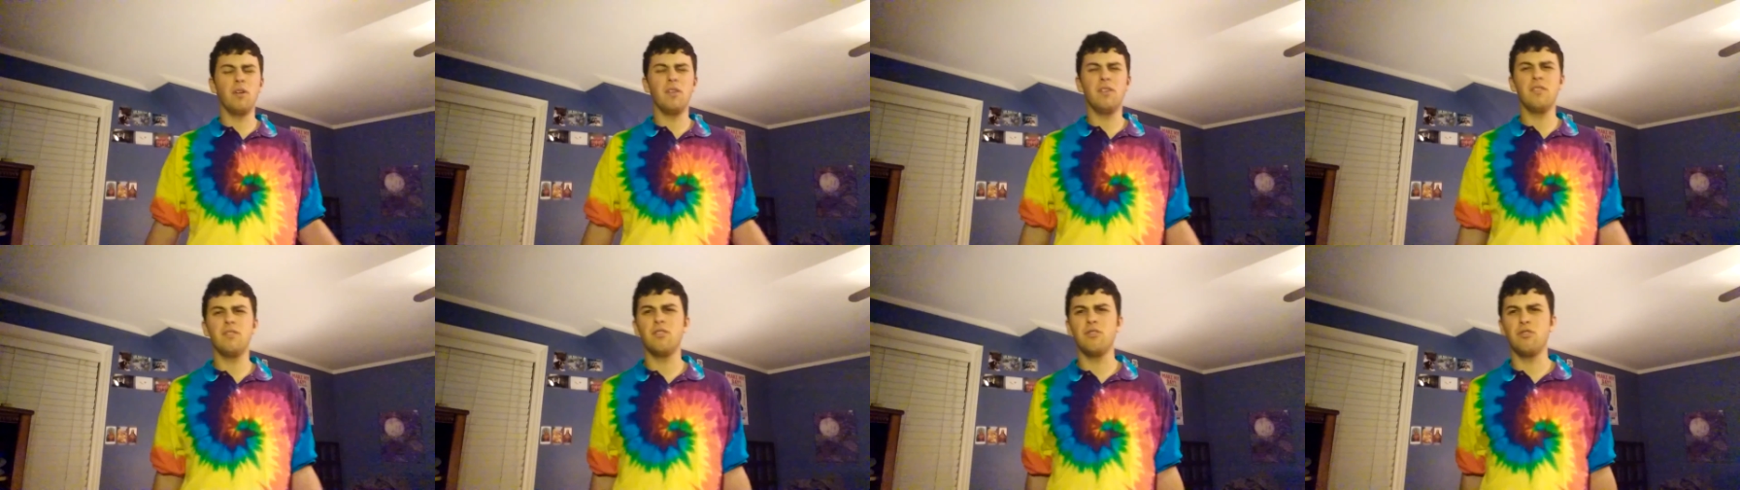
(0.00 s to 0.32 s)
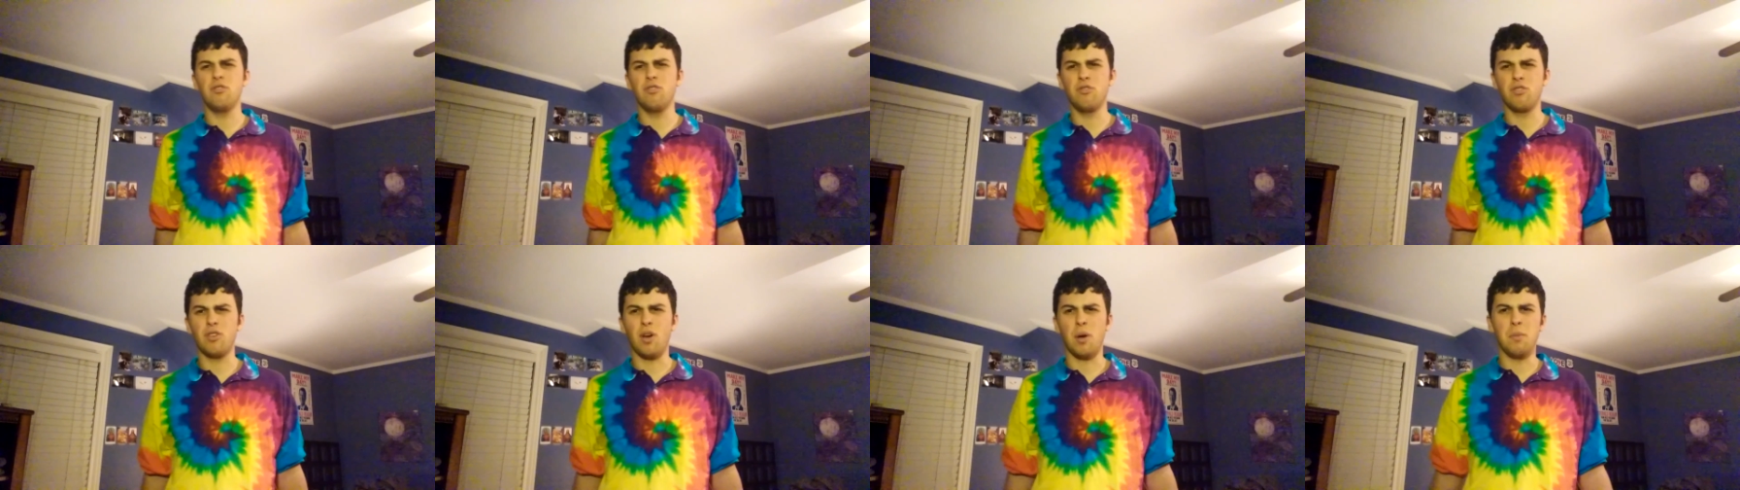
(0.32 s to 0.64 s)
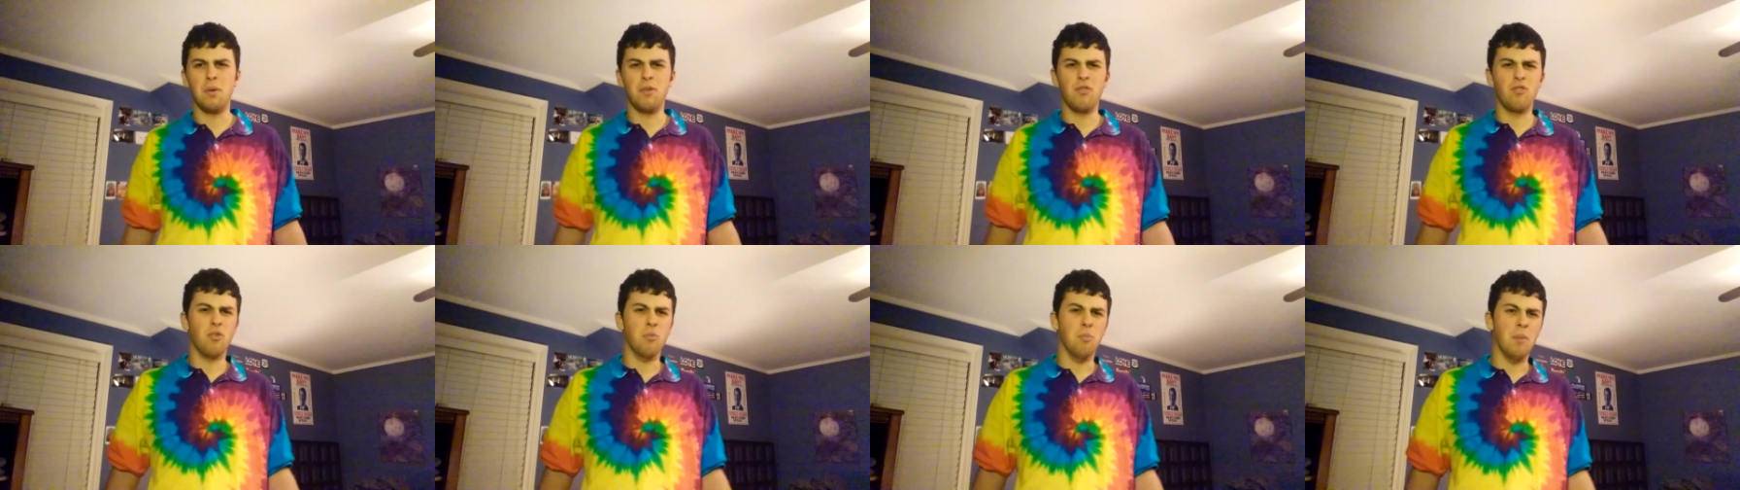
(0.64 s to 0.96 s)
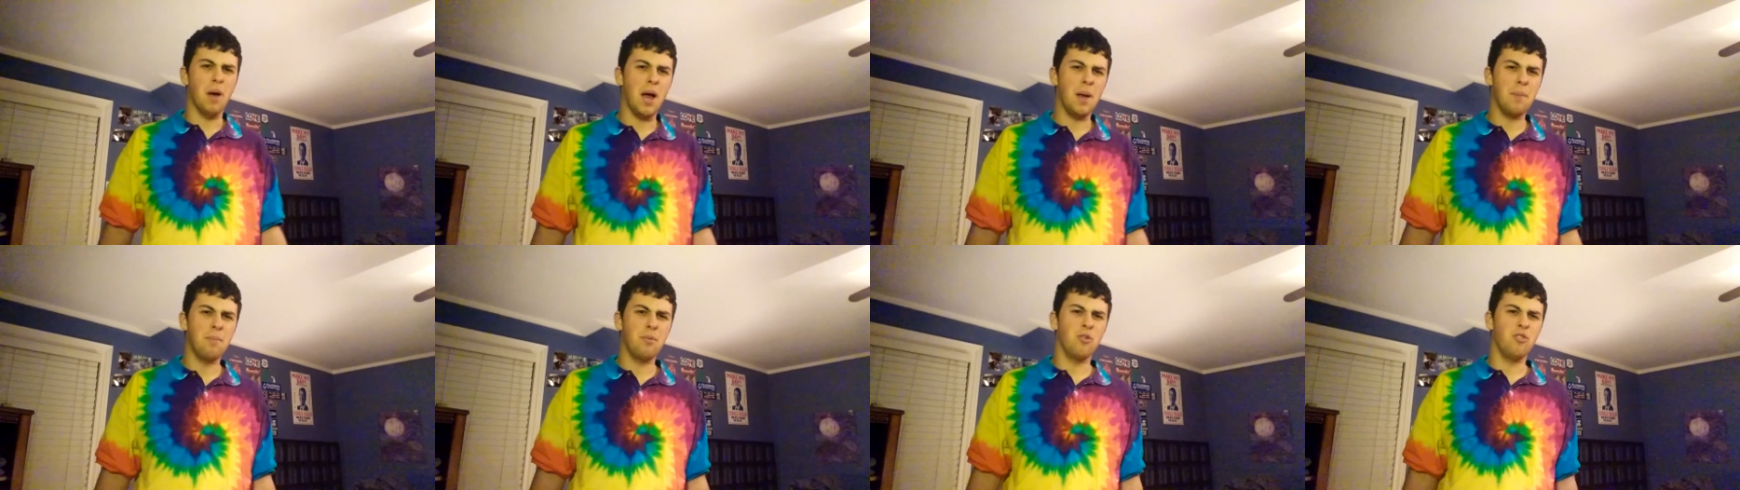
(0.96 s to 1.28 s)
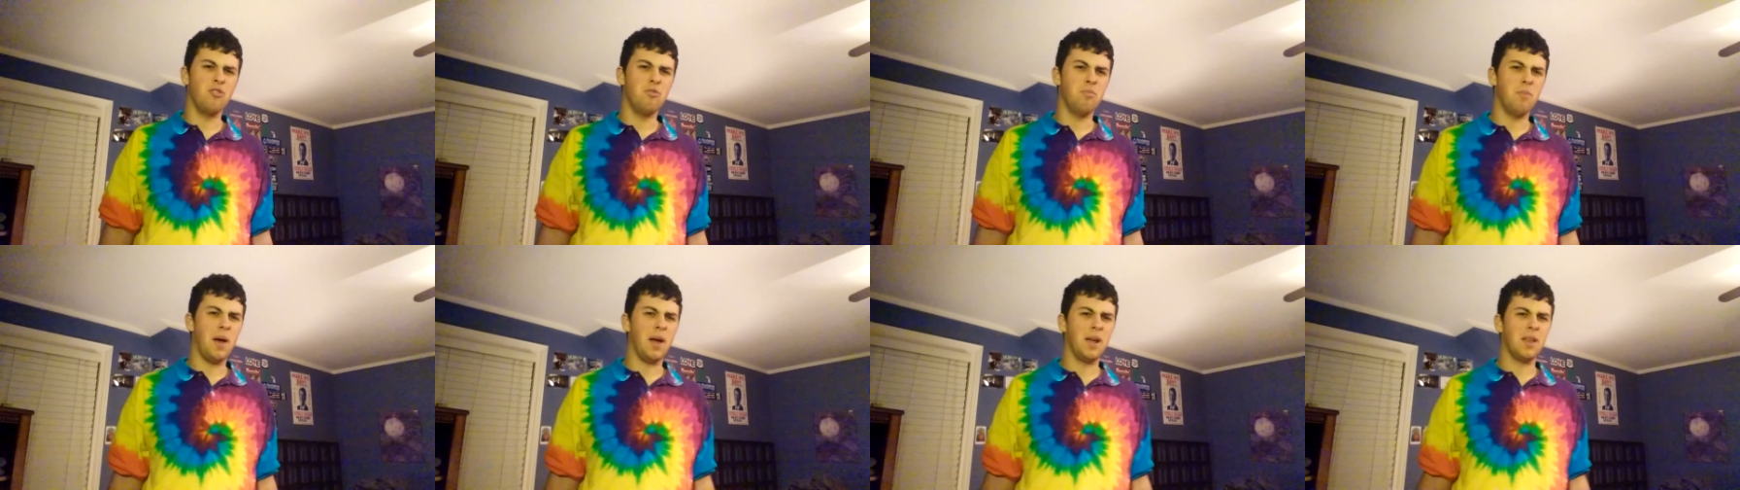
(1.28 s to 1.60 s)
This is just coming from my
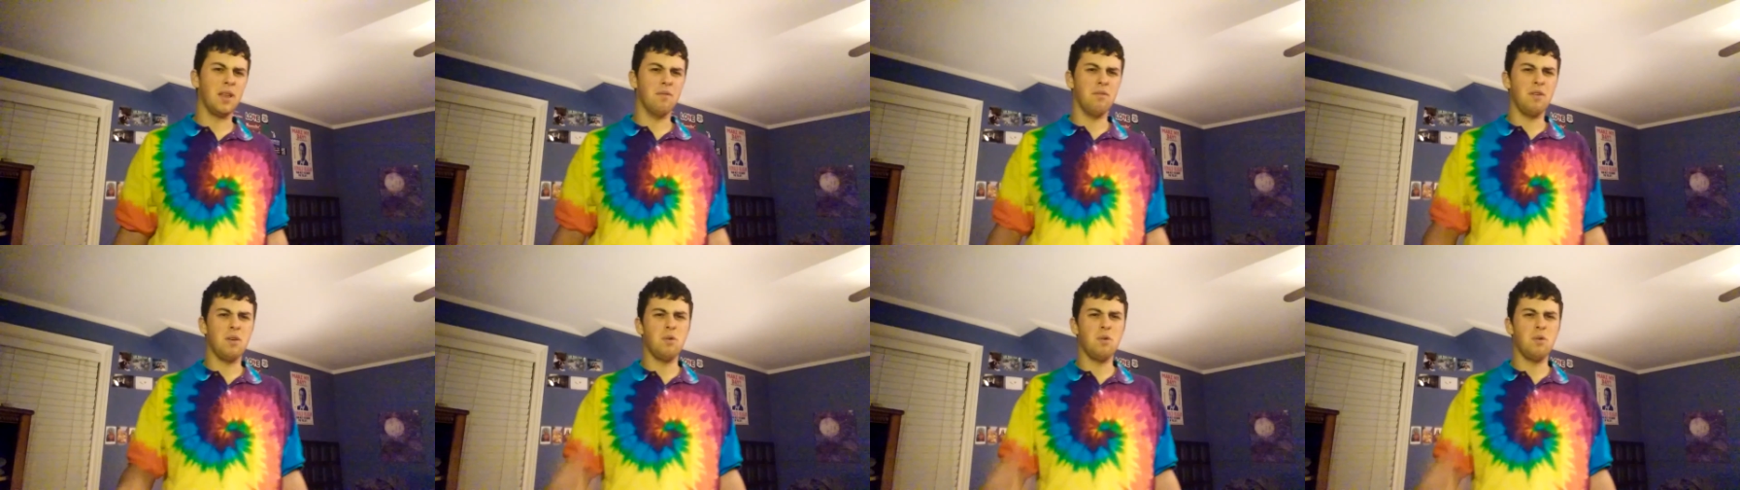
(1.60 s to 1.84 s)
perspective.